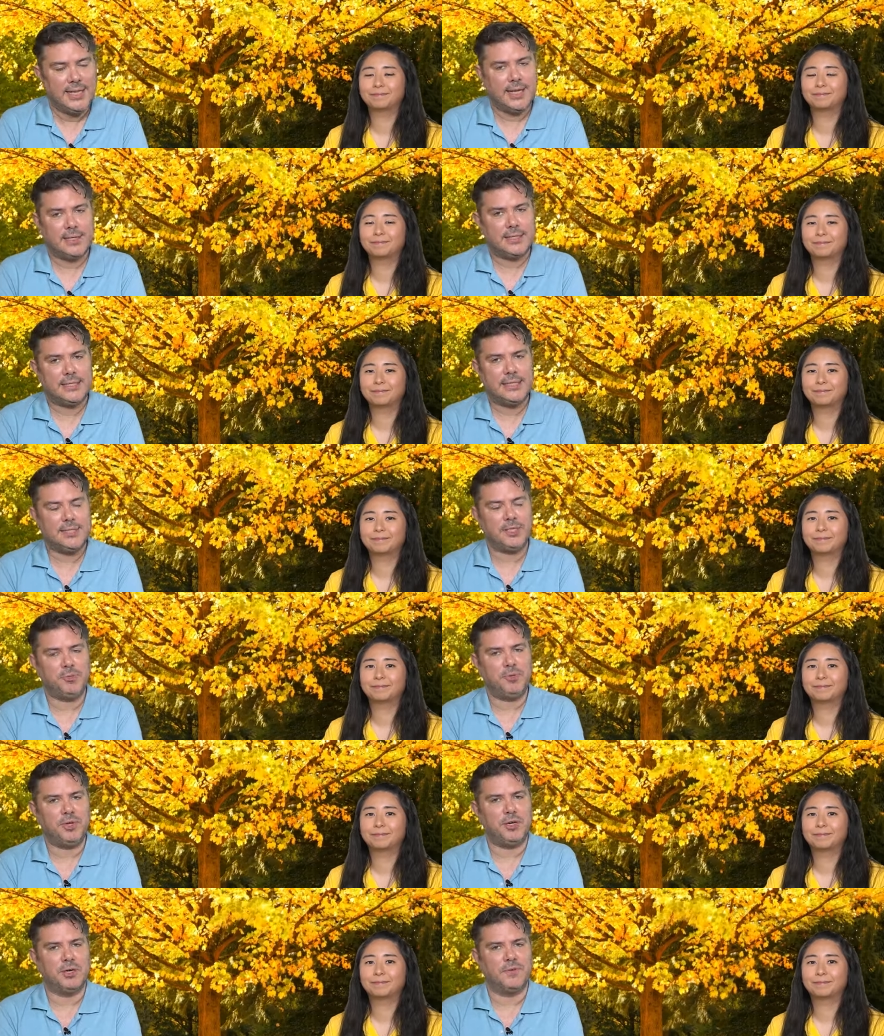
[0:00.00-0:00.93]
Speaker 1: They'll
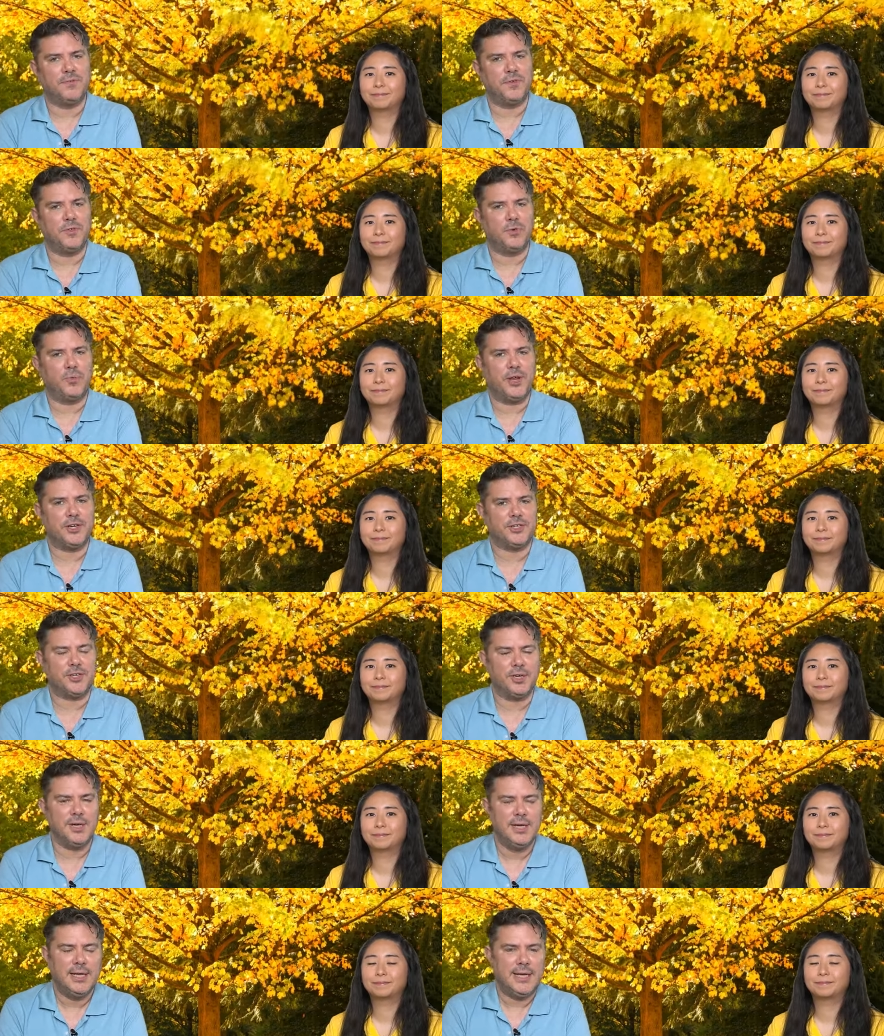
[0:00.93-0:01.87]
disappear for the
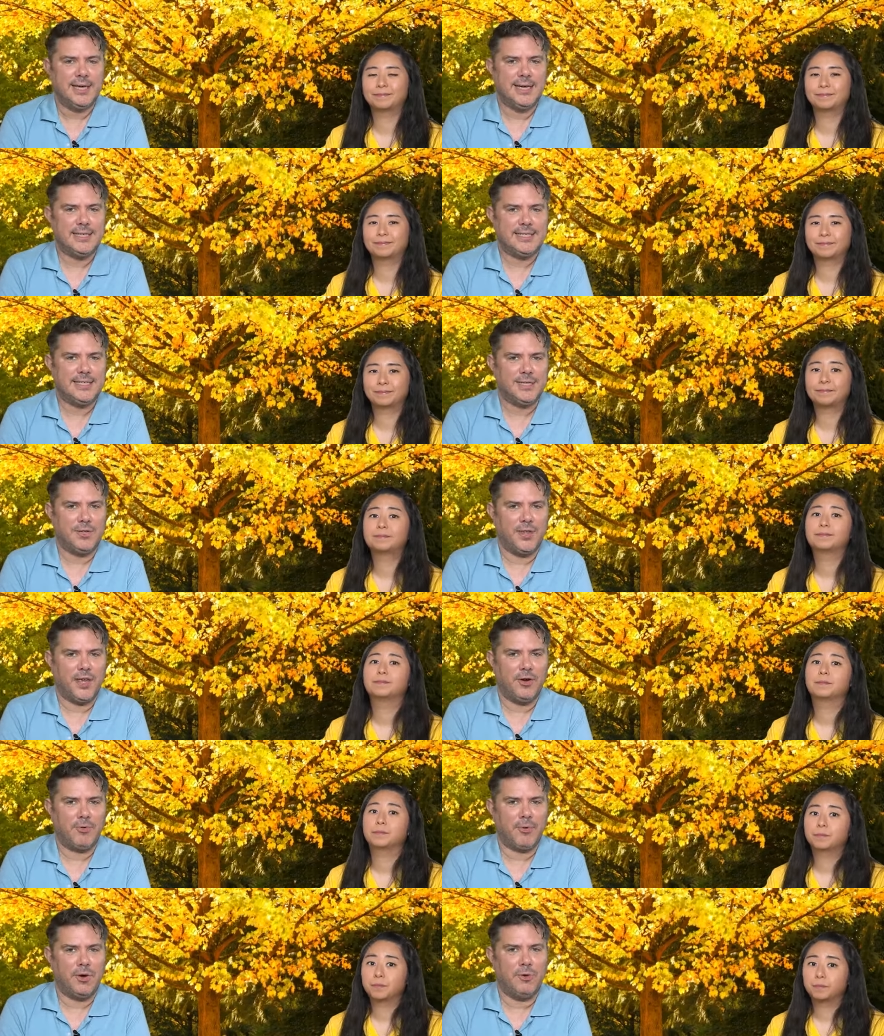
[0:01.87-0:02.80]
winter until
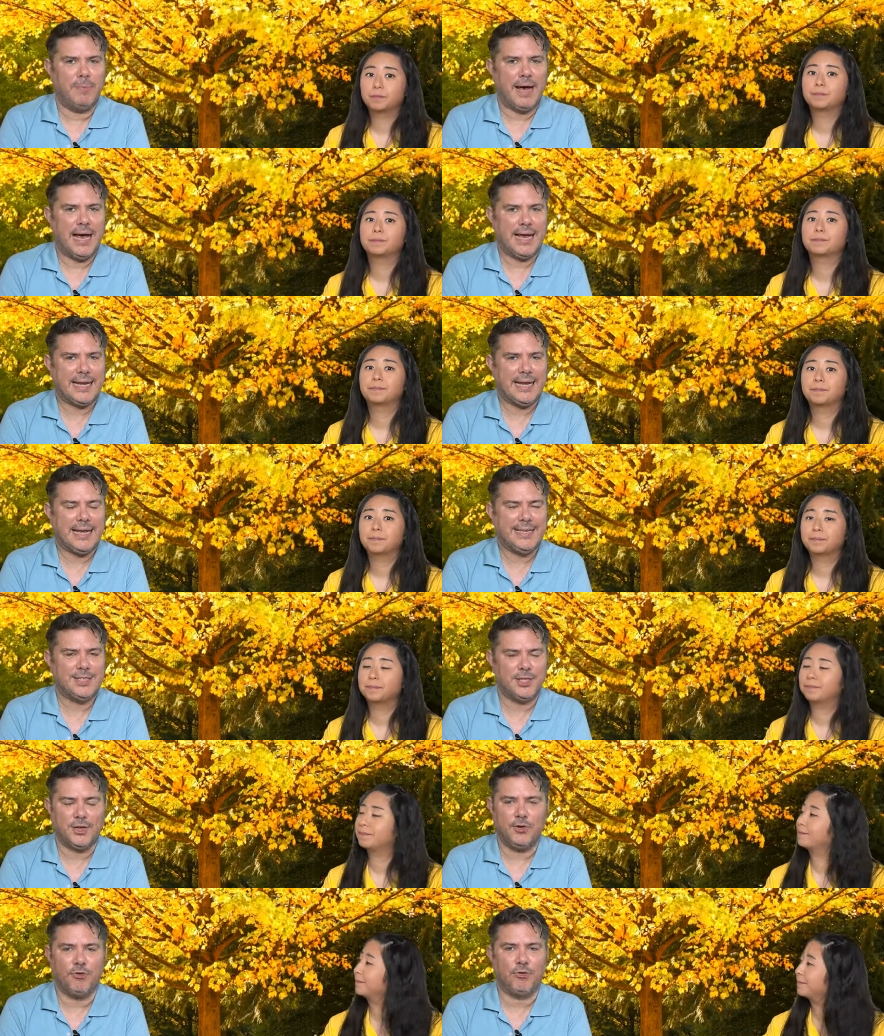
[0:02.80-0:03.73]
they grow back
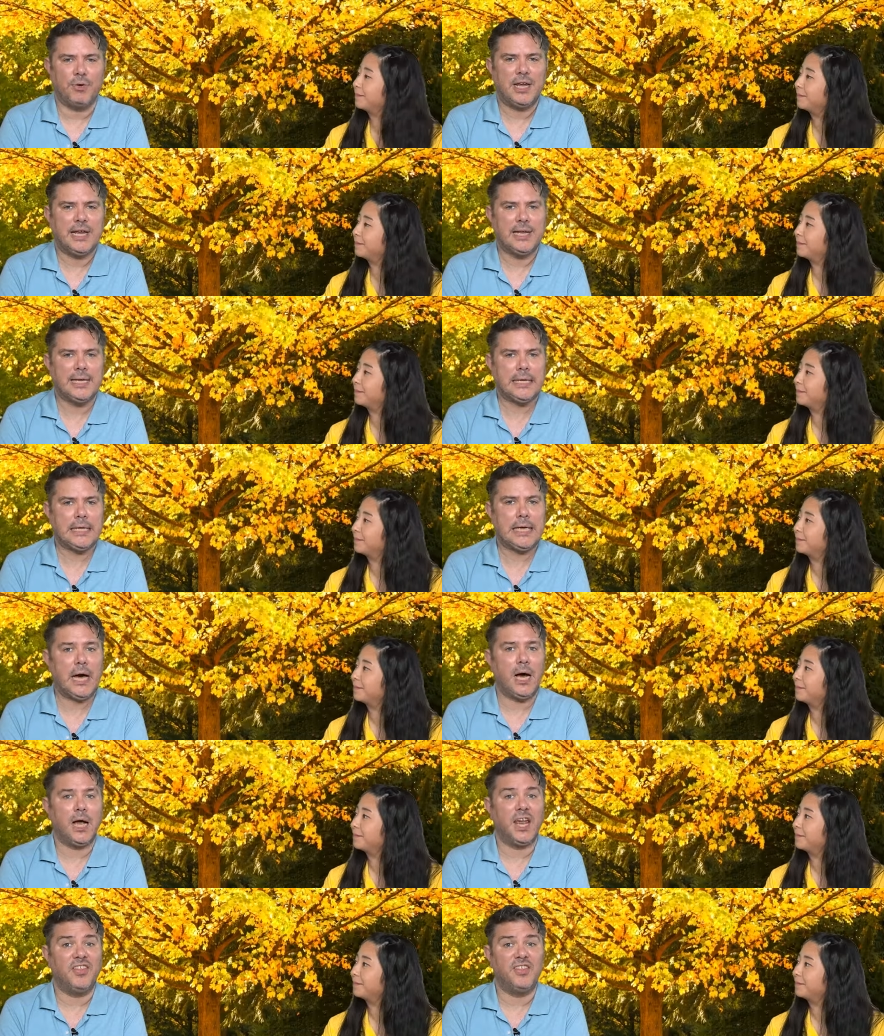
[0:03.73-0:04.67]
nice and green and
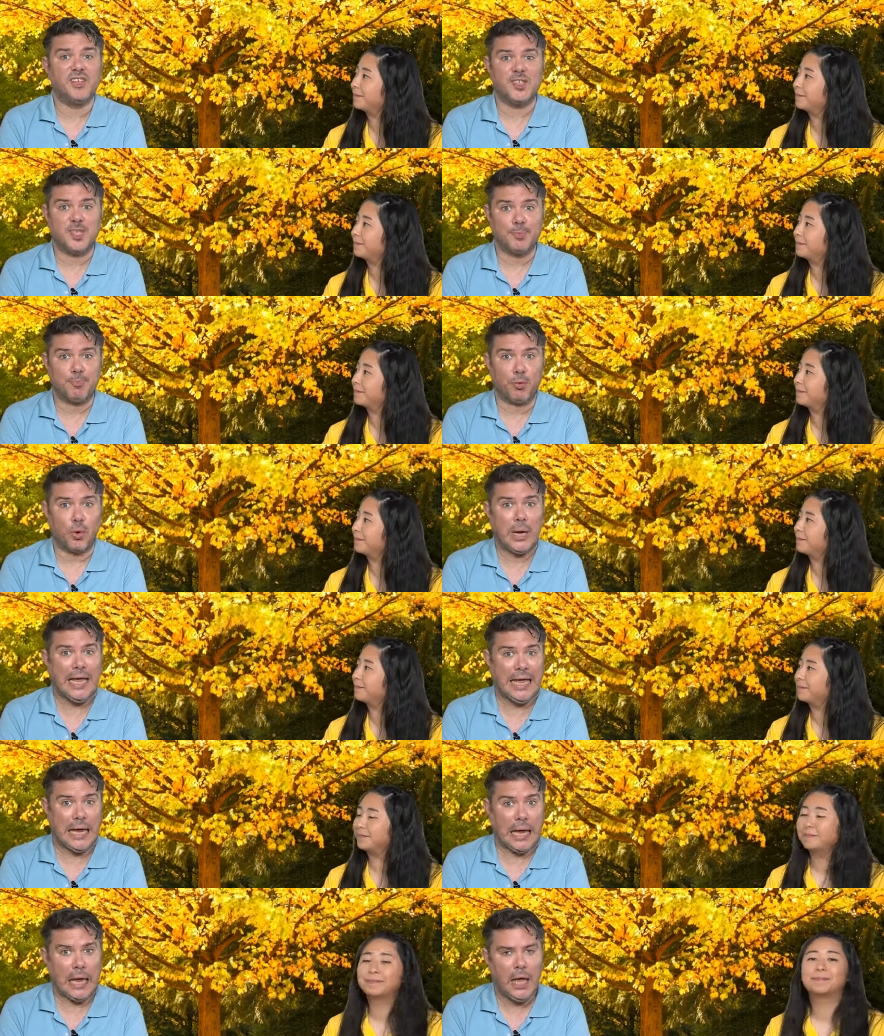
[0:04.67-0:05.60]
young in the
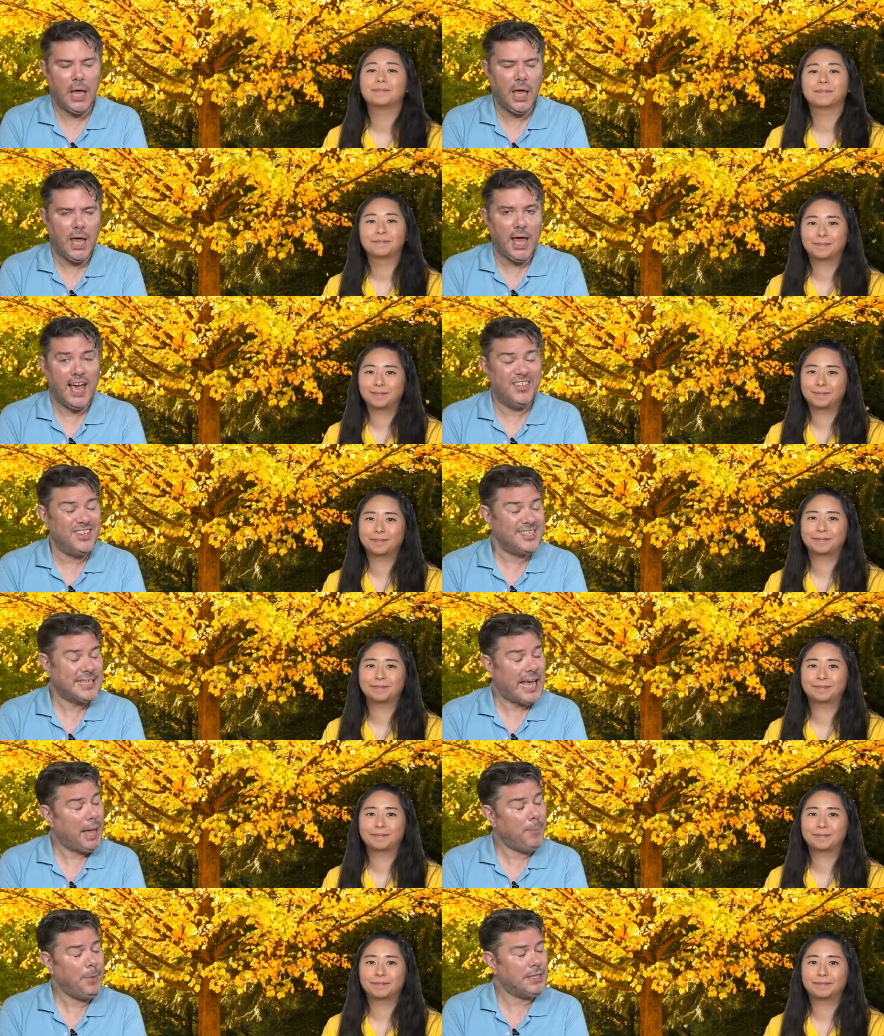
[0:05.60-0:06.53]
spring. And
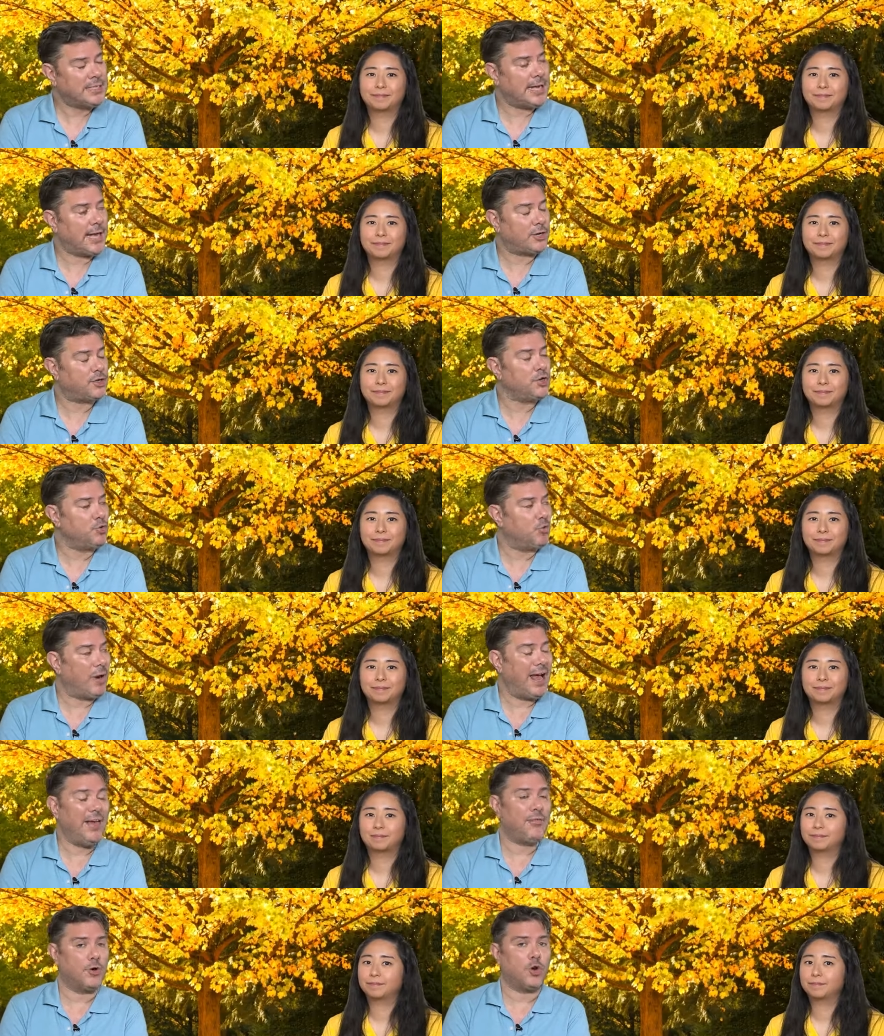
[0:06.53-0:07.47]
this happens actually
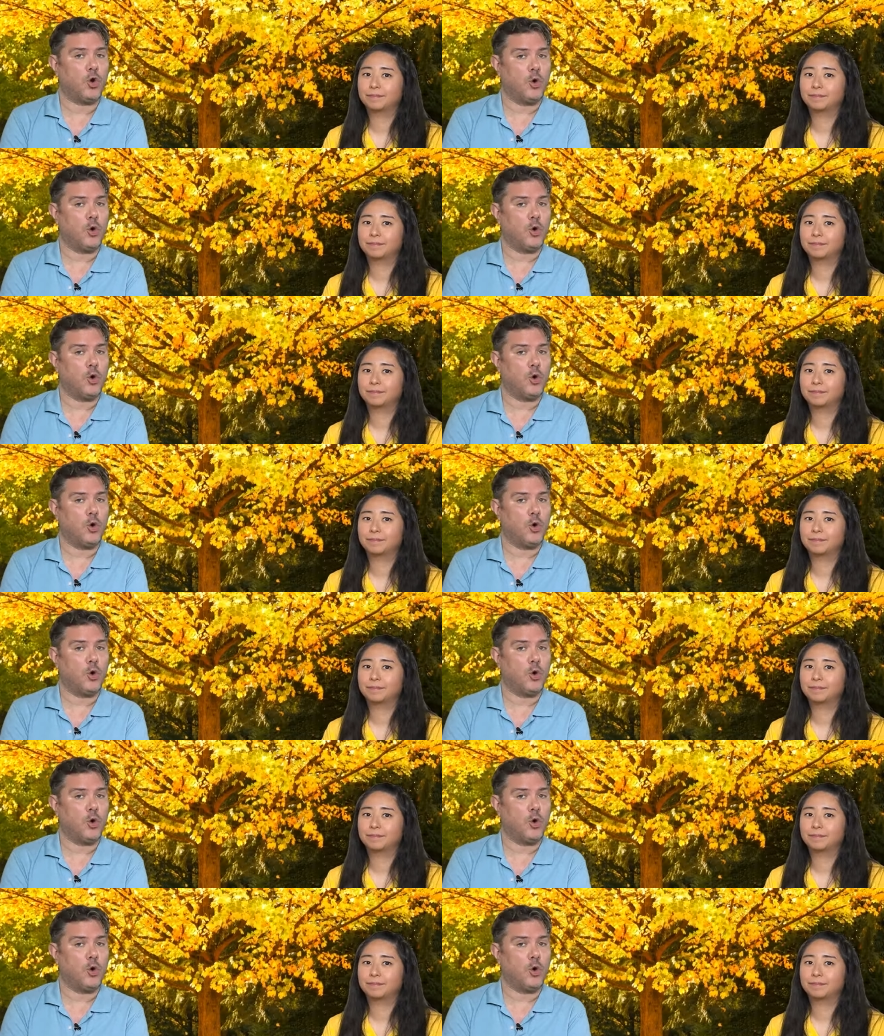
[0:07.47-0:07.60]
rather